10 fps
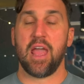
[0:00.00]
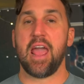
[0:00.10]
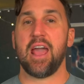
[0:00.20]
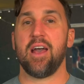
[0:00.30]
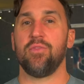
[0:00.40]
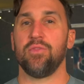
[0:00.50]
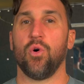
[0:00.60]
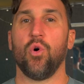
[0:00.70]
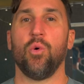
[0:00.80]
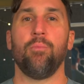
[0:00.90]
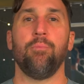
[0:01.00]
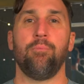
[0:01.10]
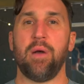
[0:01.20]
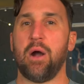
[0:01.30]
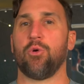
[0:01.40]
and the whole
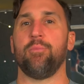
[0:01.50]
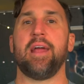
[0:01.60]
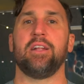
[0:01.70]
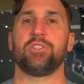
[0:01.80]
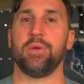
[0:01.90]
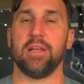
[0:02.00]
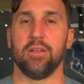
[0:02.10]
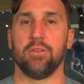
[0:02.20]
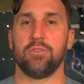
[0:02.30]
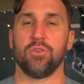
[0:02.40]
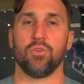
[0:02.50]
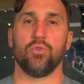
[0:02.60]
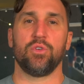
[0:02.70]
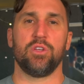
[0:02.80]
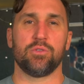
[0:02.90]
power management
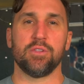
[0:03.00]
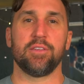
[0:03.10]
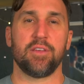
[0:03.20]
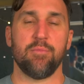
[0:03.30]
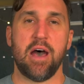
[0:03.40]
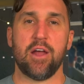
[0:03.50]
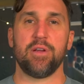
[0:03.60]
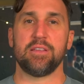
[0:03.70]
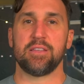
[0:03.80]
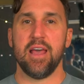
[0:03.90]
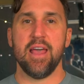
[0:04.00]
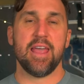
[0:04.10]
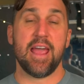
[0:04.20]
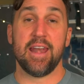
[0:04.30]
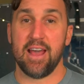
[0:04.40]
to use lithium batteries
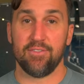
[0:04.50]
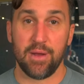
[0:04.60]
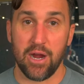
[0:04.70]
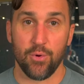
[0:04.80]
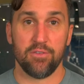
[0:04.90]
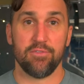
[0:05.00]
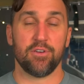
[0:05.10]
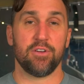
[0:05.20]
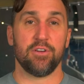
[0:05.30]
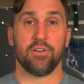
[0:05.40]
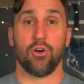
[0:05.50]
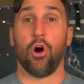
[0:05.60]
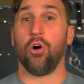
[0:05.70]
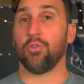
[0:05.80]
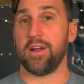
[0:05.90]
and have a power inverter
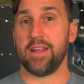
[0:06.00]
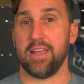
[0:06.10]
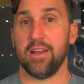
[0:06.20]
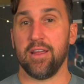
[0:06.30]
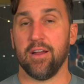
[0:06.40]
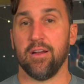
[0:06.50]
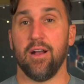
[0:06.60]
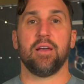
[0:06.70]
already in here.